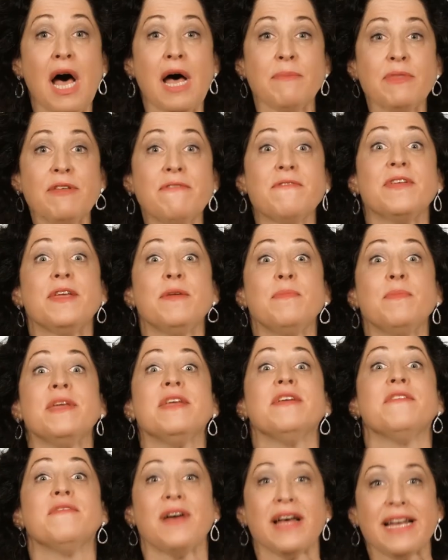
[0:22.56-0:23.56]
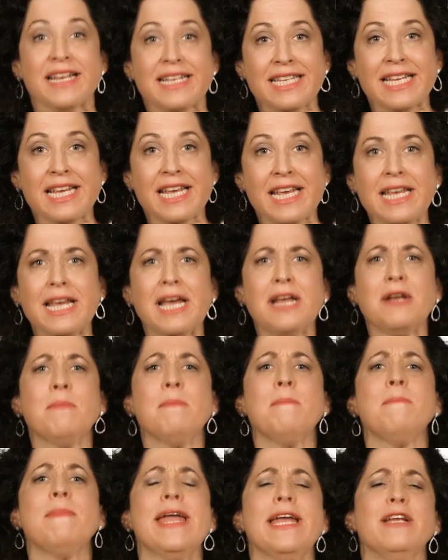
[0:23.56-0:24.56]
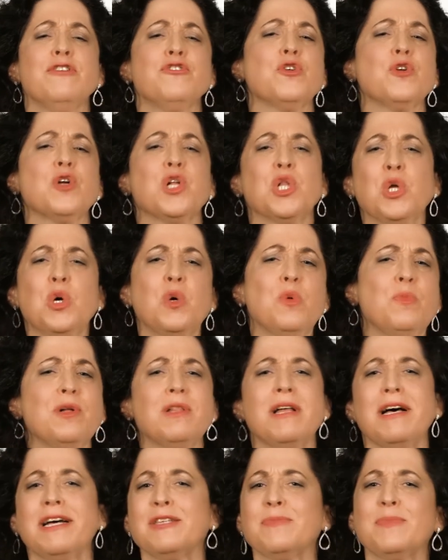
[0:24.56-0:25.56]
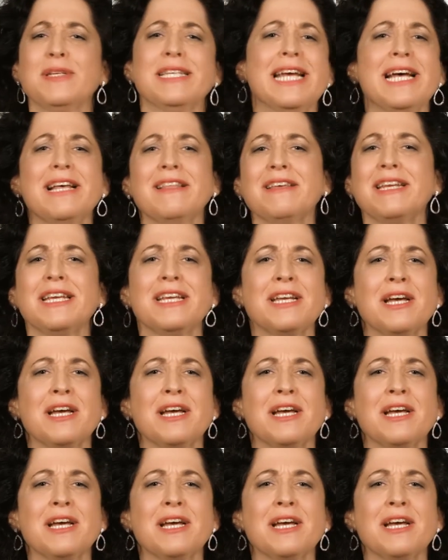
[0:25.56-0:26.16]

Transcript: I'm the VP of IT at a major global hospitality